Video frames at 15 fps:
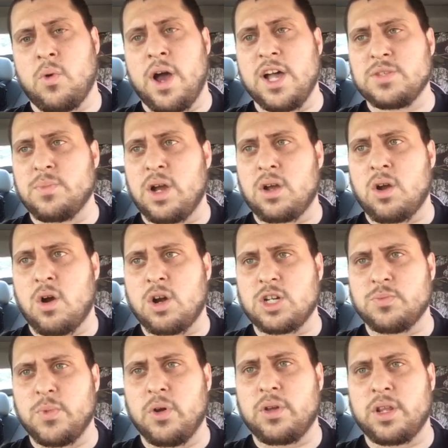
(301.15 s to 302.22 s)
why is my car
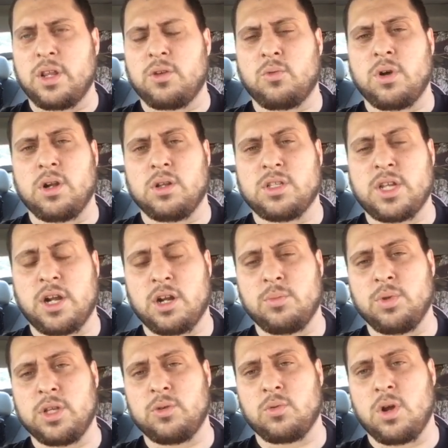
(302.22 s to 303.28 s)
smoking and running
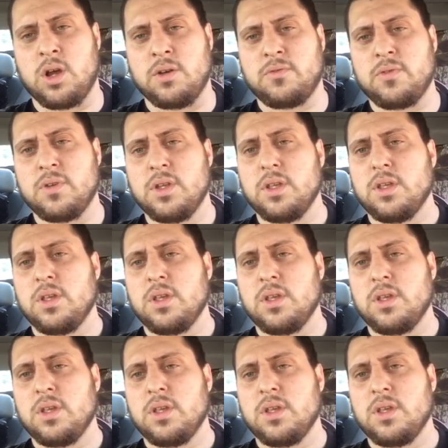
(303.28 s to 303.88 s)
terribly rough?